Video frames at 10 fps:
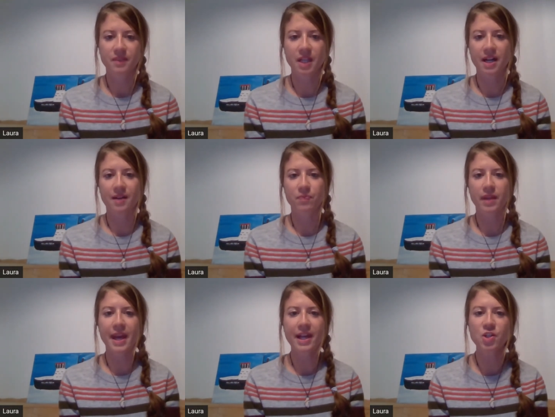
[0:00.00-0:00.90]
yeah
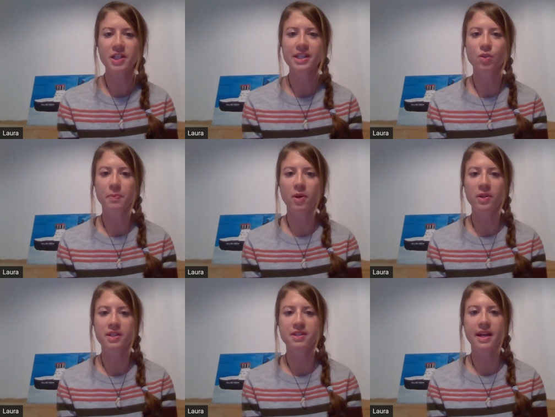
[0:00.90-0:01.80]
actually to be
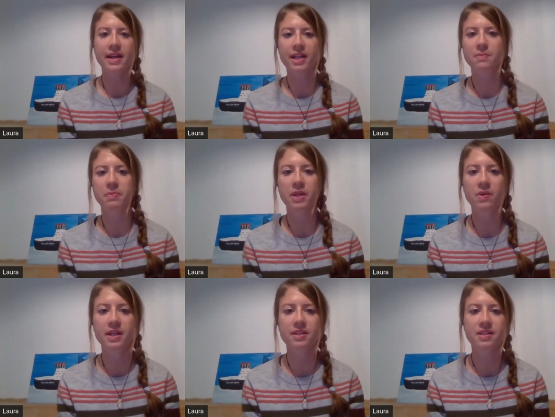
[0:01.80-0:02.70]
honest i
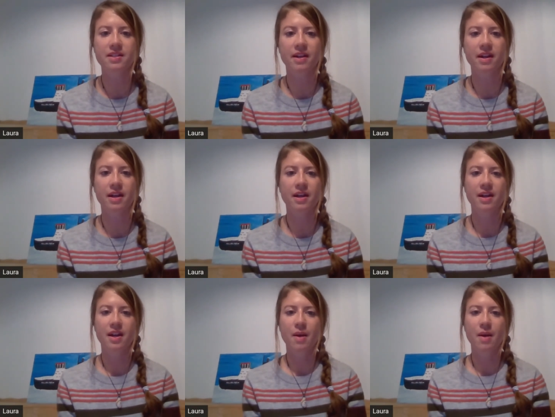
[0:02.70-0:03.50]
experienced uh,